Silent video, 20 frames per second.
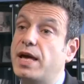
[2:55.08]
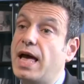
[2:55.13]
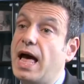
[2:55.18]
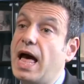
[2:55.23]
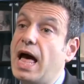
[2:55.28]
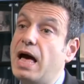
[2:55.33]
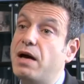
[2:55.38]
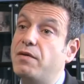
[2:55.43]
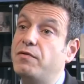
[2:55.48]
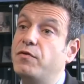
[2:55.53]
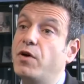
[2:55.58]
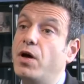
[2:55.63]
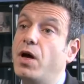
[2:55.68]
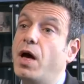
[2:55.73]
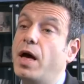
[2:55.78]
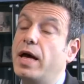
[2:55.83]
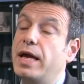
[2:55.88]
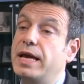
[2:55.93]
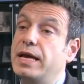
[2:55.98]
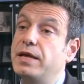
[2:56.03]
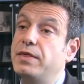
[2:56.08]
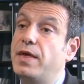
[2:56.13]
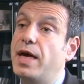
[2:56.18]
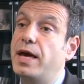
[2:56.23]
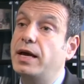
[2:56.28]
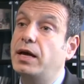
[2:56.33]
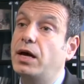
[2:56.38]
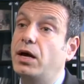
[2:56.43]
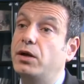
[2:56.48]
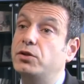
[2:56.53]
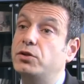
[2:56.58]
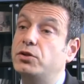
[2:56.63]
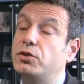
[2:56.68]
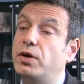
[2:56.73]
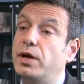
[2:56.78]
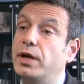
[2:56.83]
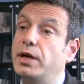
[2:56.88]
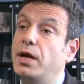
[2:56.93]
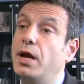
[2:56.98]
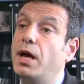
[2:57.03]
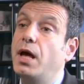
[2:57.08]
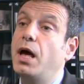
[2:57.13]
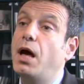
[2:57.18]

have in their country.